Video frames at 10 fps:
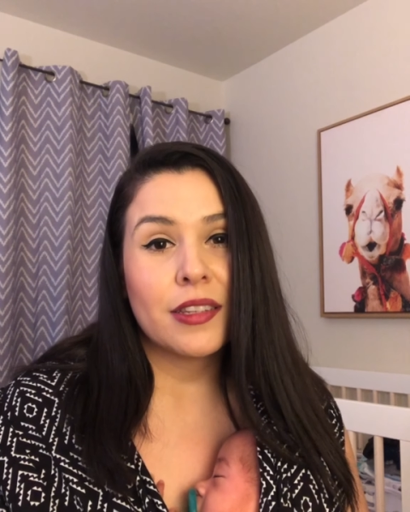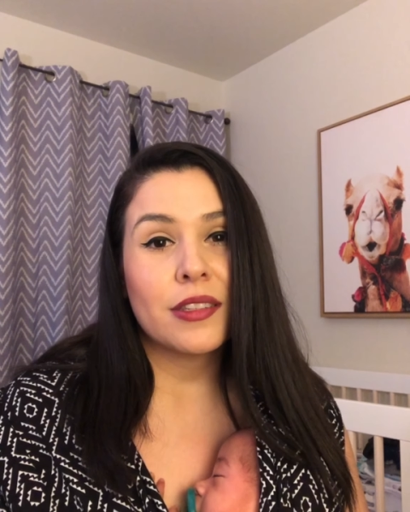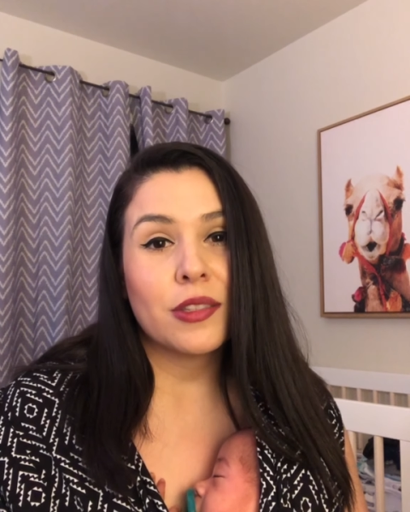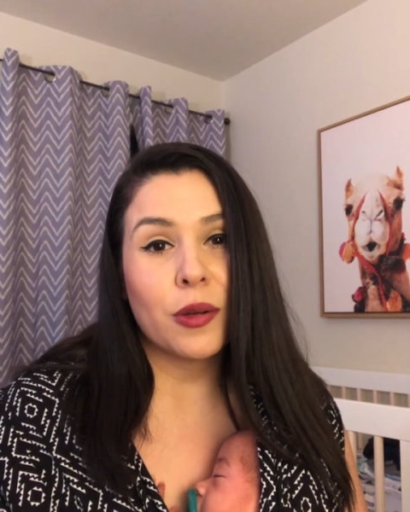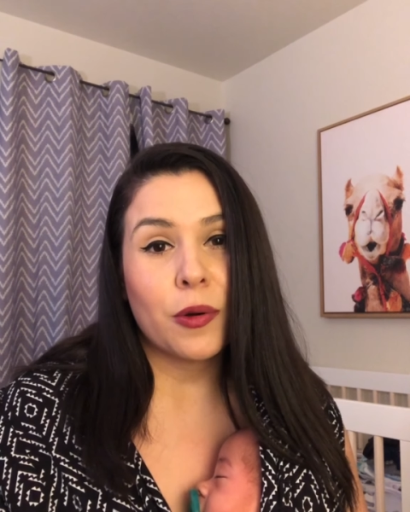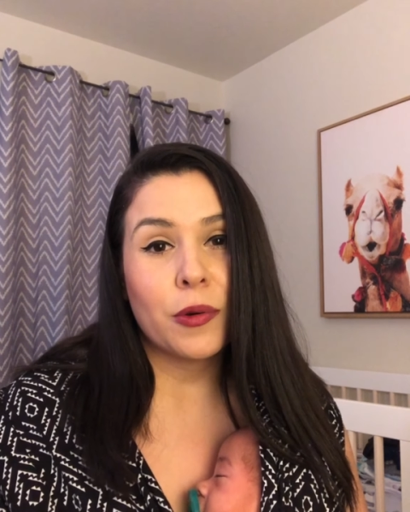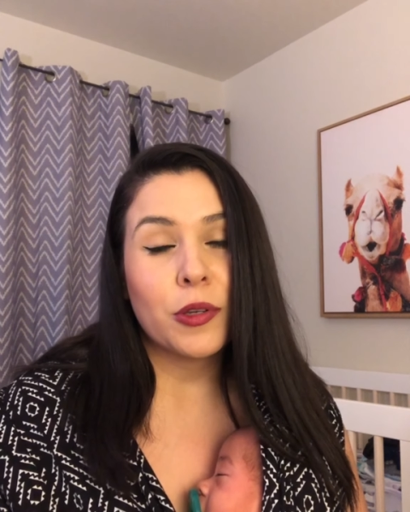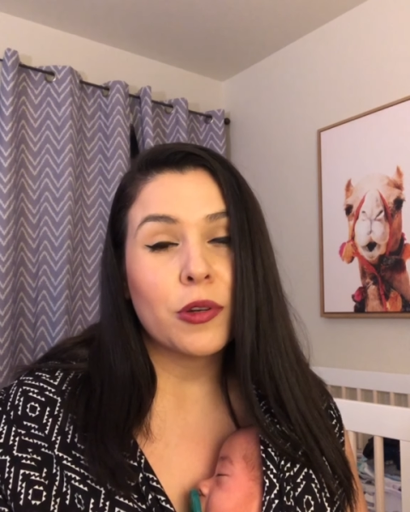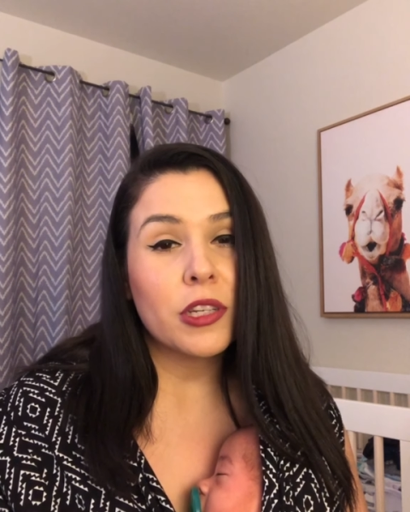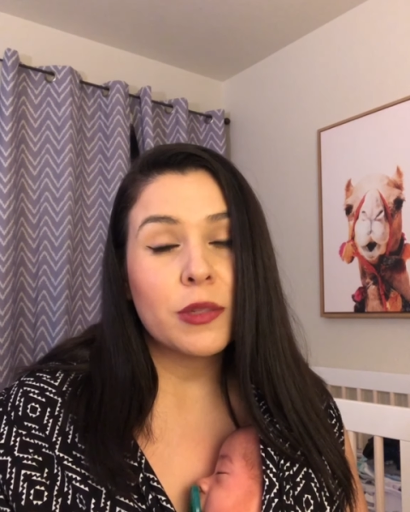So
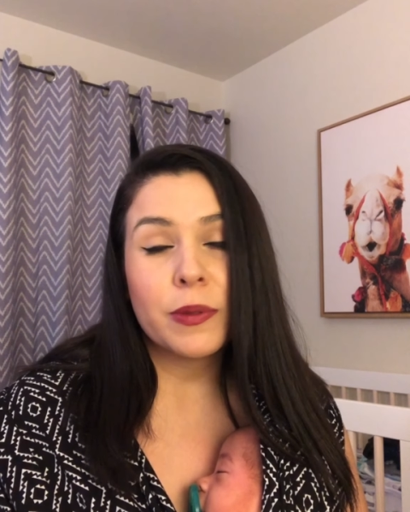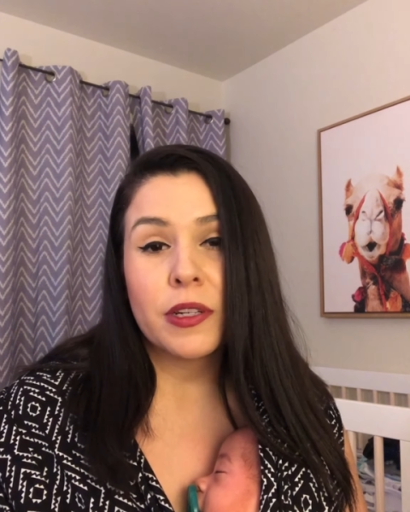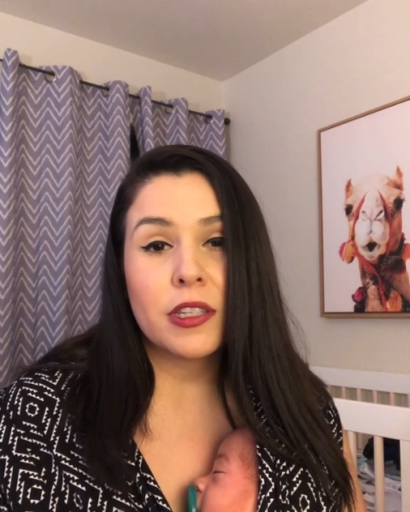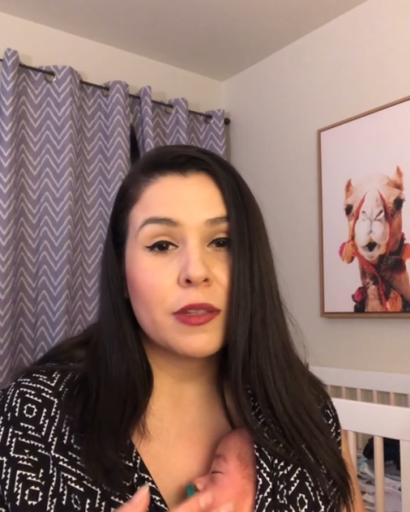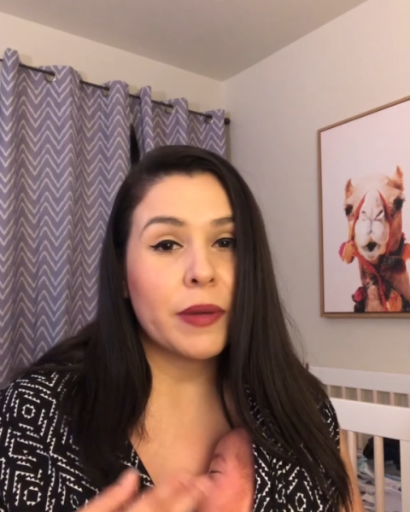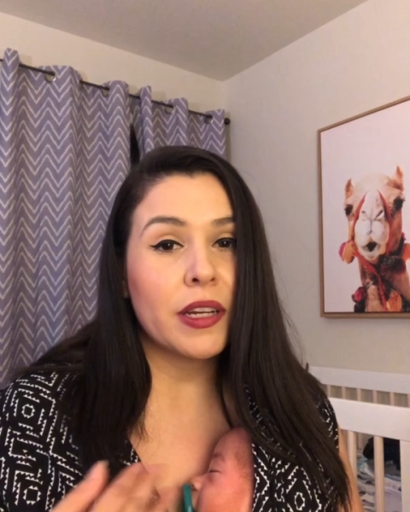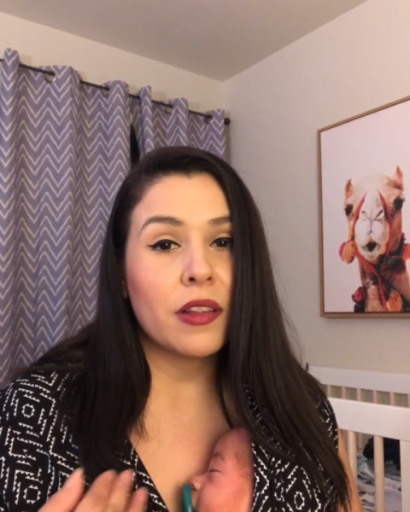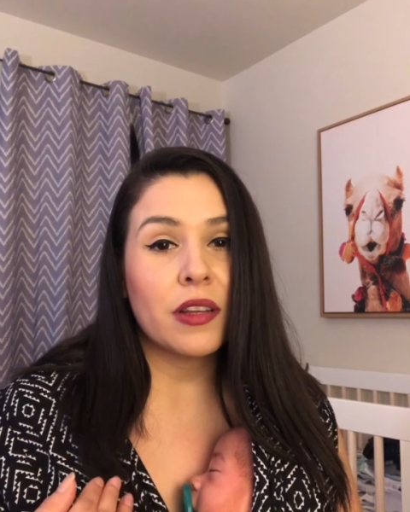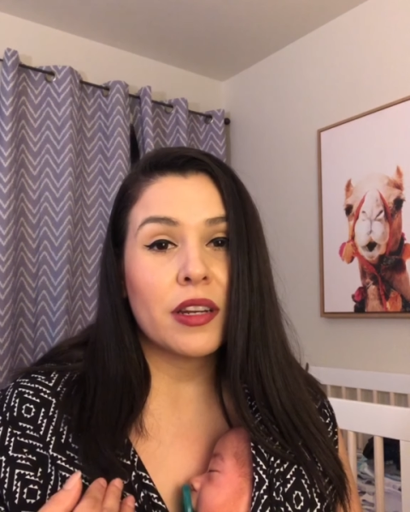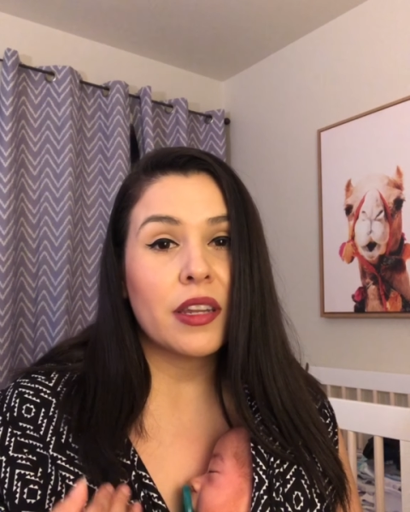your experience might
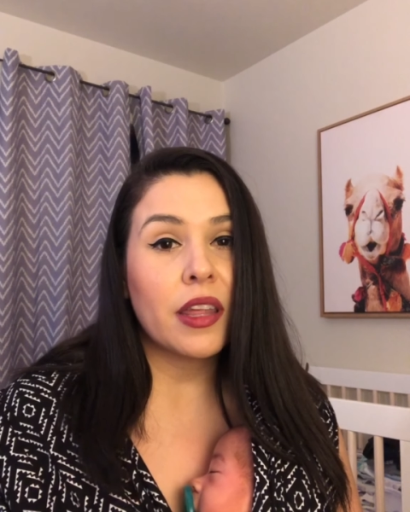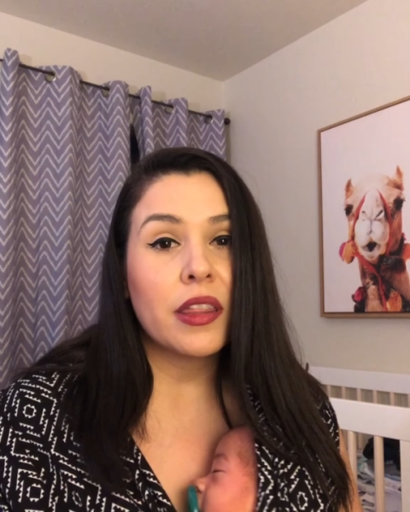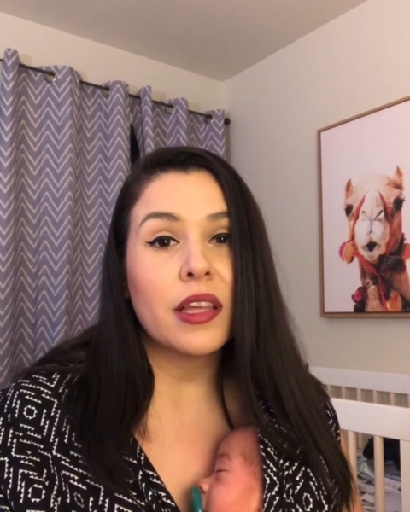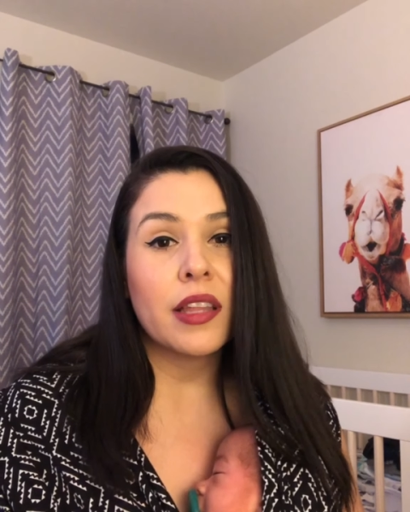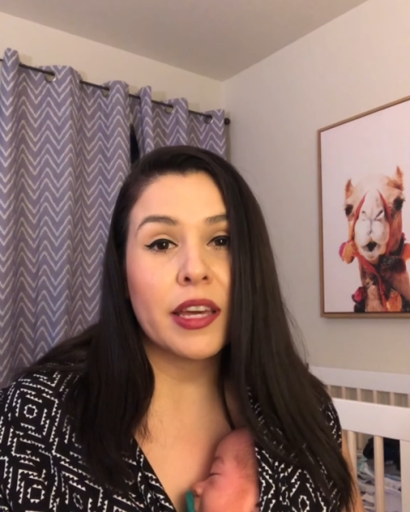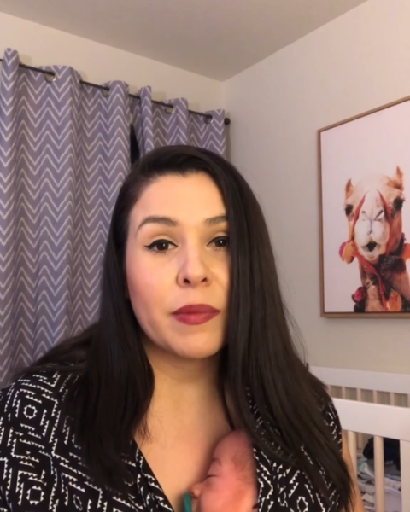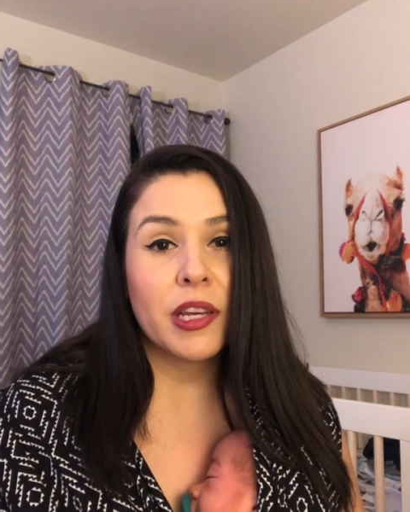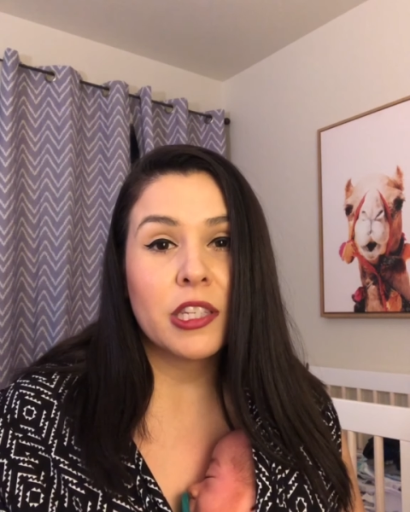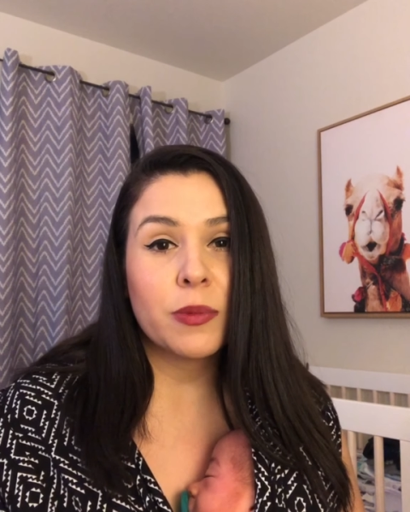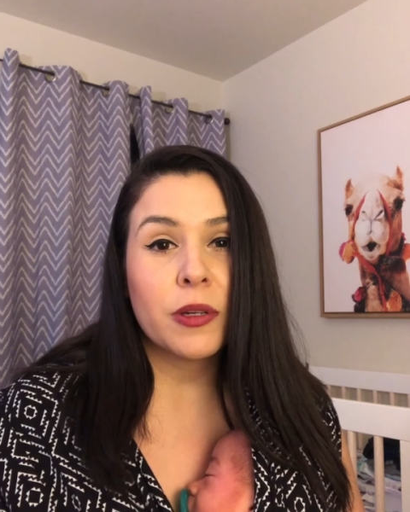look nothing like my
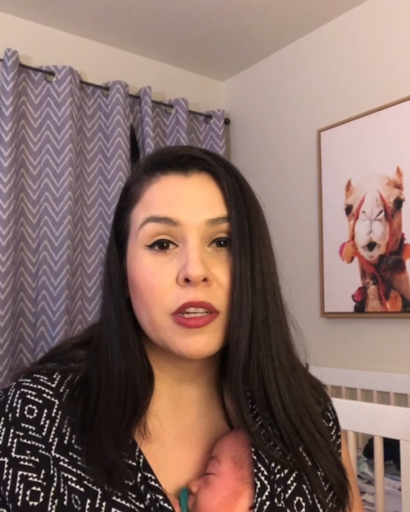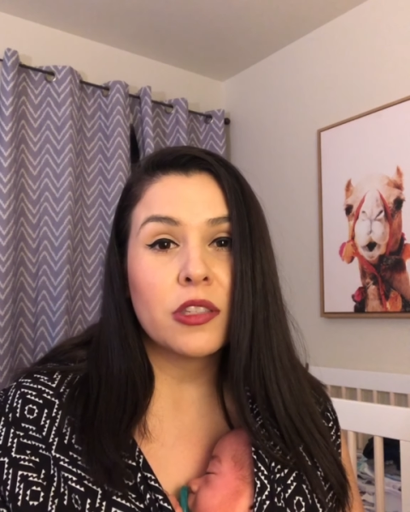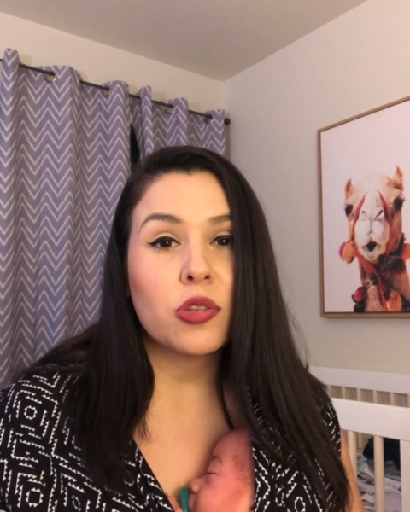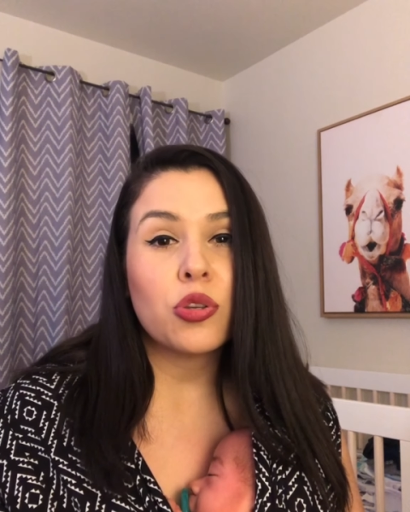experience.